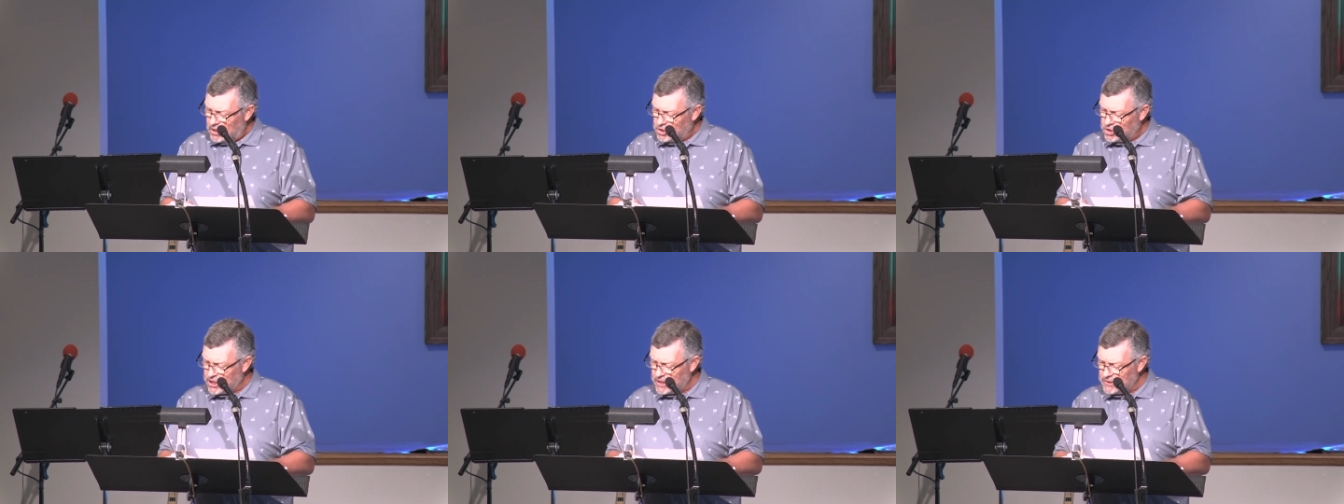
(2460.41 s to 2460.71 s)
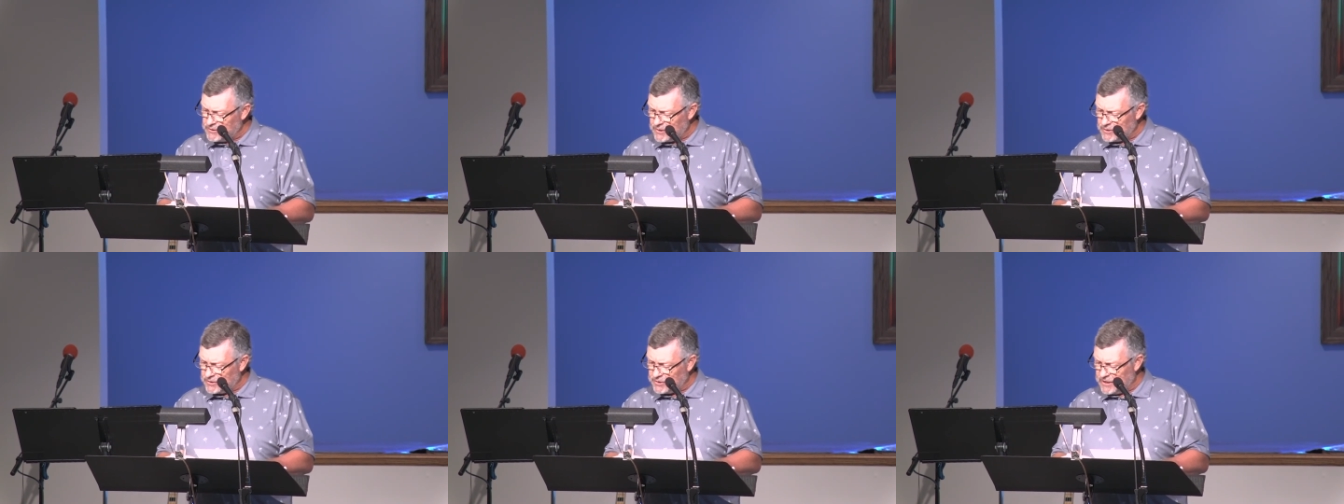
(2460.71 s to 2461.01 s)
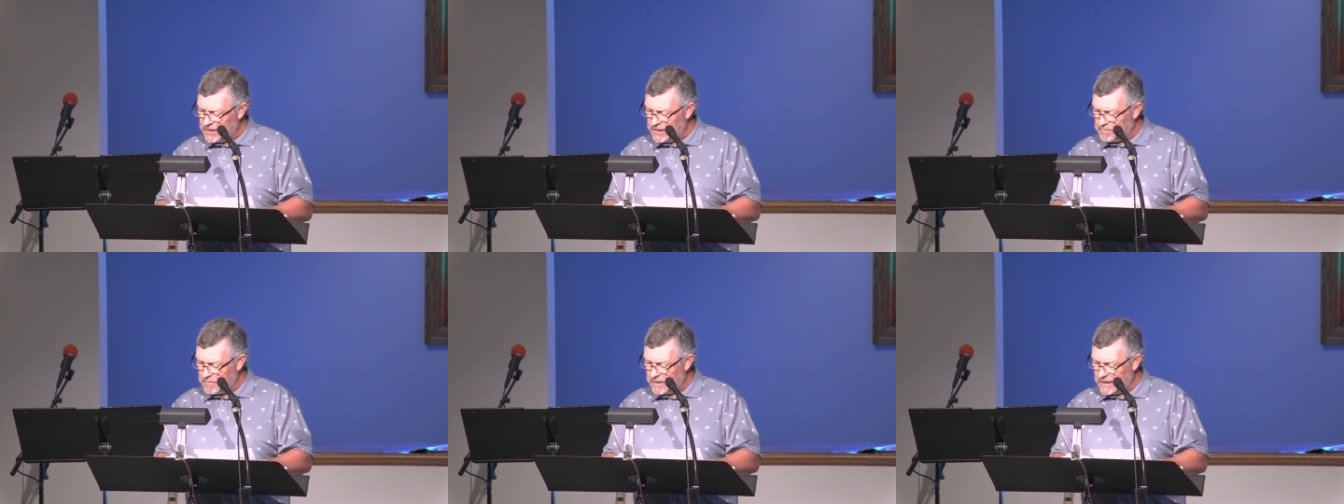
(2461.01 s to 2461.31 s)
Jesus
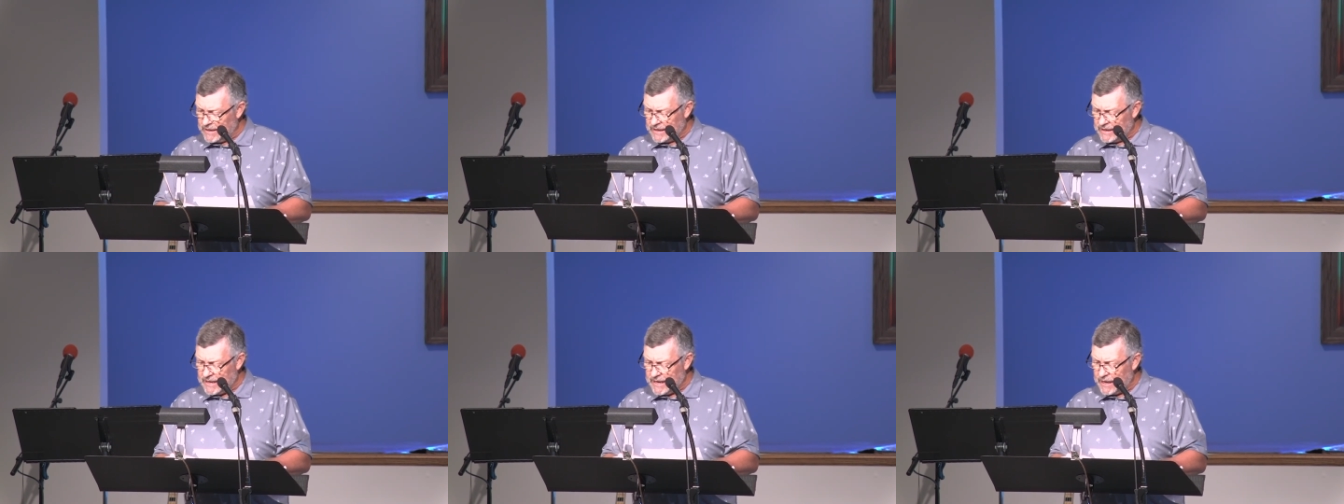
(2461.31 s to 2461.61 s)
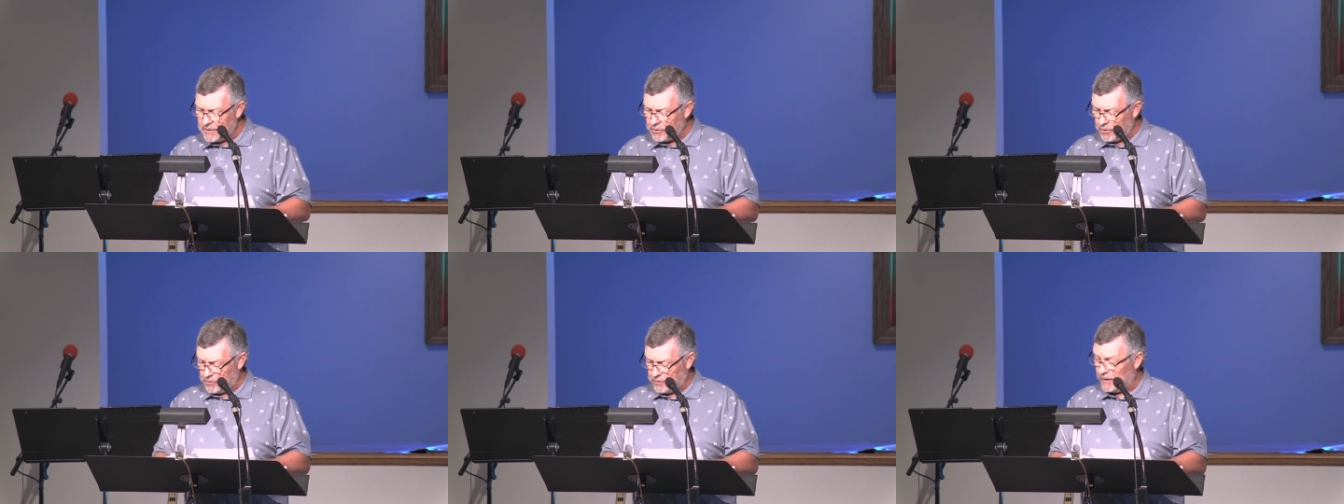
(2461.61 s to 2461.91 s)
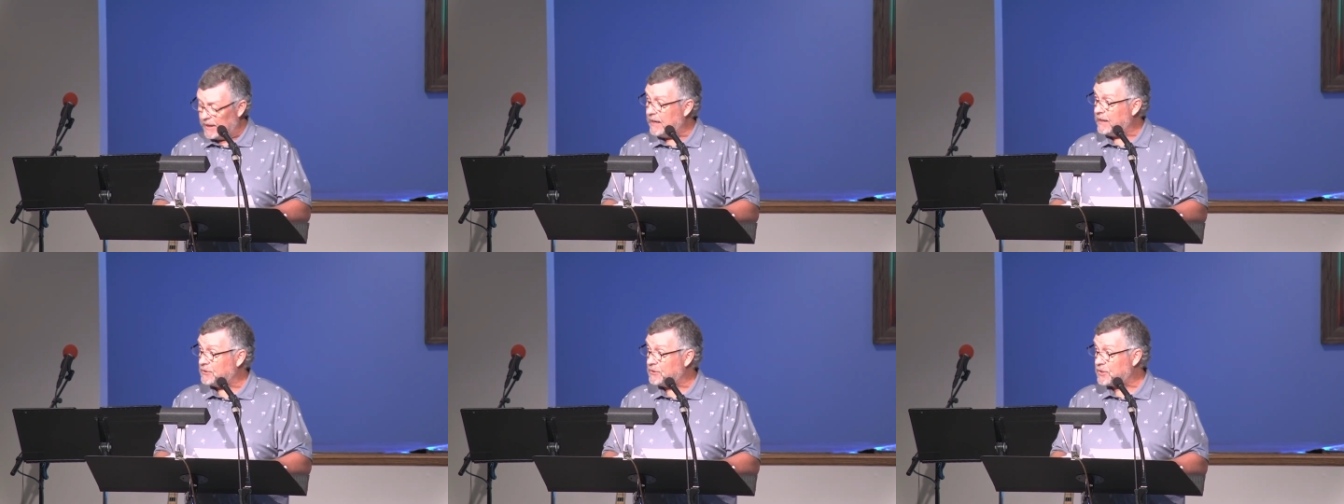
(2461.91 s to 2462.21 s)
did many other
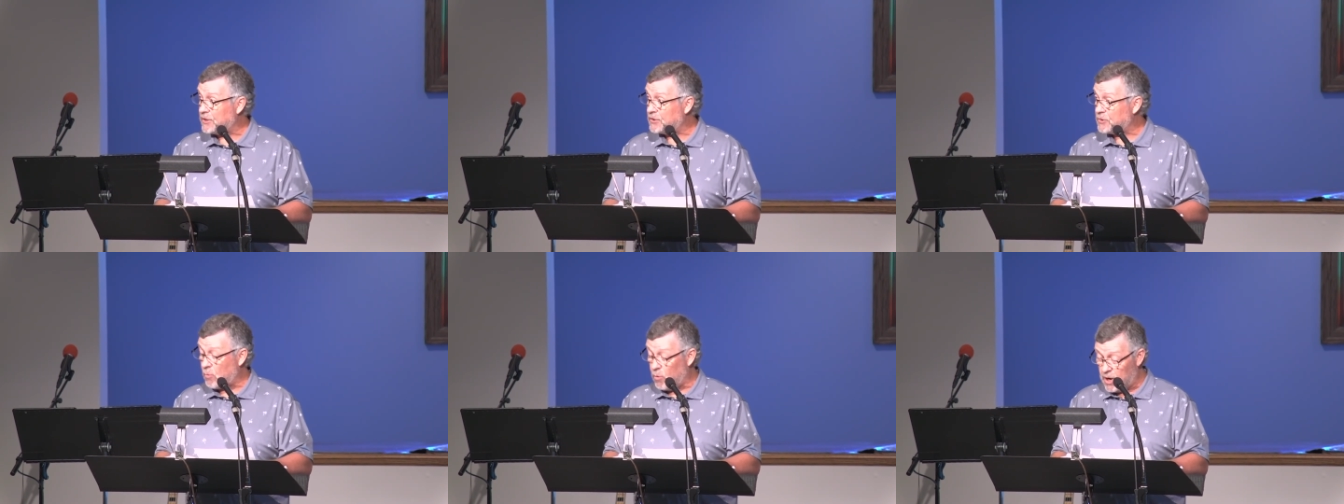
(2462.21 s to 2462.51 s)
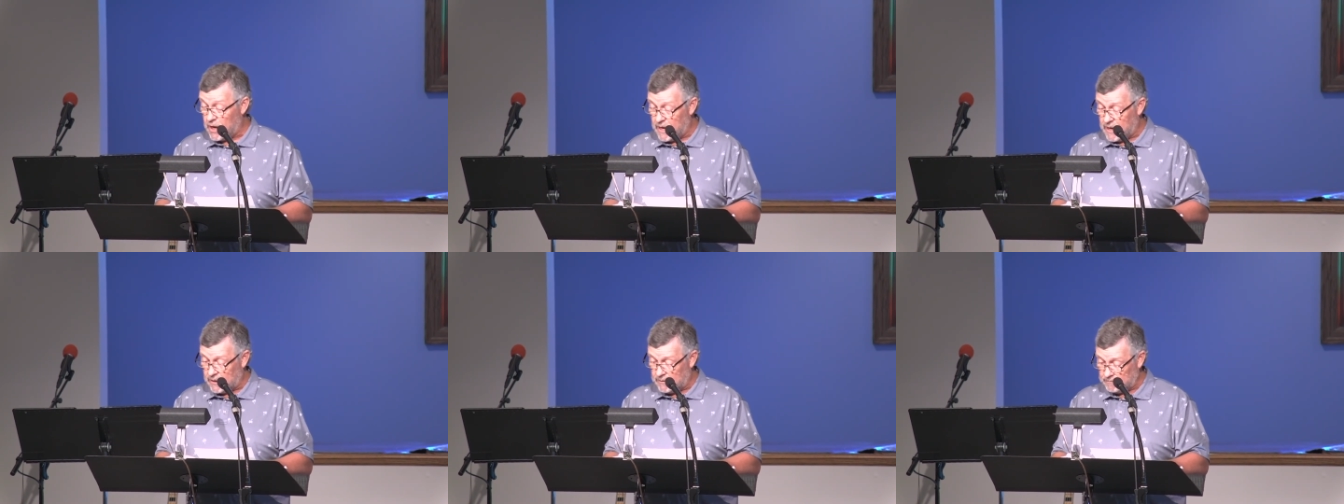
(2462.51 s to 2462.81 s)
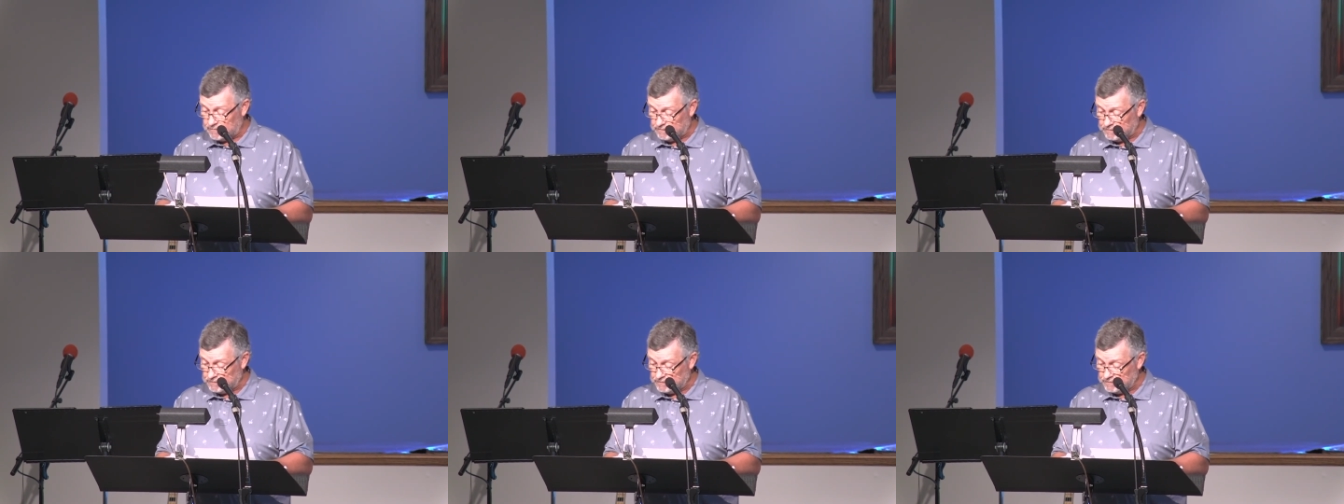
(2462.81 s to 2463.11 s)
things as well.